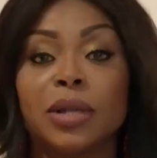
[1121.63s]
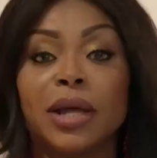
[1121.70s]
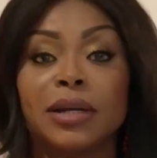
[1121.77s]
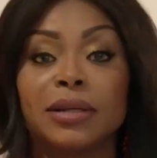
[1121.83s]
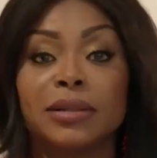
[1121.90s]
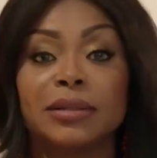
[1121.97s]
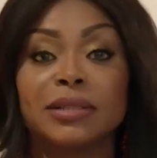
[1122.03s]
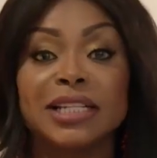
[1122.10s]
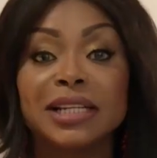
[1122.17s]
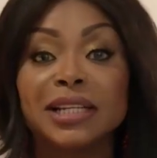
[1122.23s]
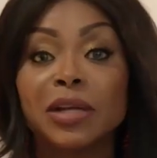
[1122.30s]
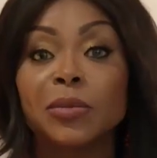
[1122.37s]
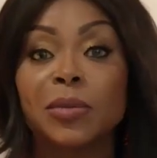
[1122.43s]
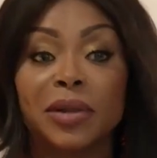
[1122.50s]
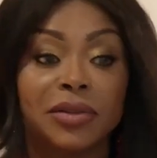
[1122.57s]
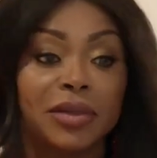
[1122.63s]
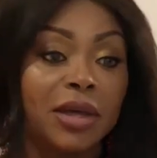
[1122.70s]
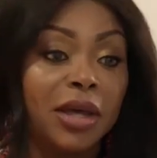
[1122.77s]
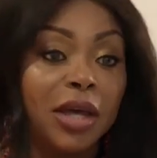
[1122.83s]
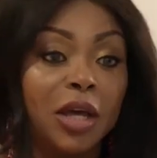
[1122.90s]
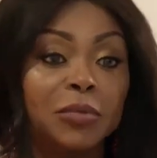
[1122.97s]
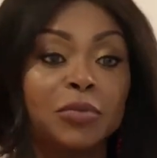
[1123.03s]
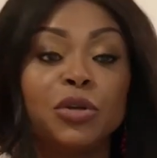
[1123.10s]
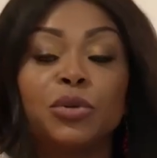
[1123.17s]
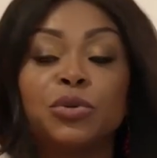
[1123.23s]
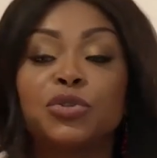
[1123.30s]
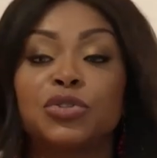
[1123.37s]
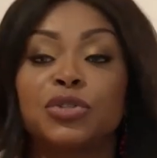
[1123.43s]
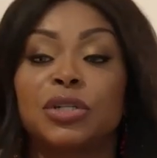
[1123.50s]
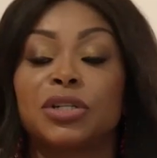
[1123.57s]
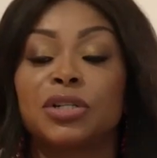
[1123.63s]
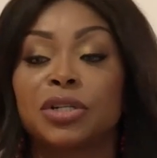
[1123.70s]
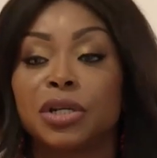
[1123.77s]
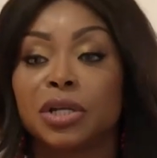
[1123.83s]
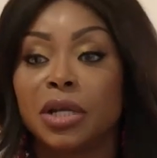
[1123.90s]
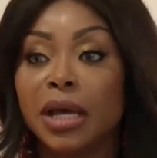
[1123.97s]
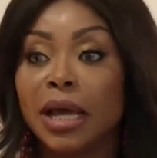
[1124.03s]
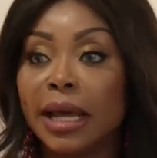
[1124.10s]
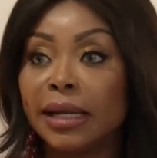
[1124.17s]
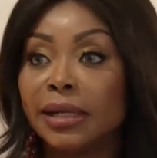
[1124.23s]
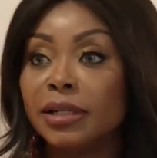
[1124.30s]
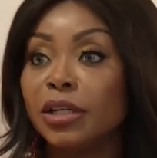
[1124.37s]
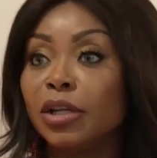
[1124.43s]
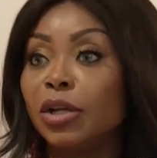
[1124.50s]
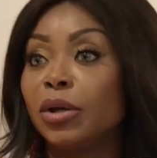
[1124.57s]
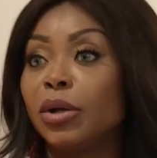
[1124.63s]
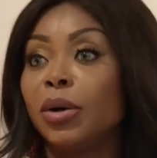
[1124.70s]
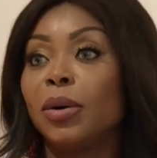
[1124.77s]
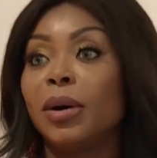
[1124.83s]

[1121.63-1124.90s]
and dealing with abuse and you know.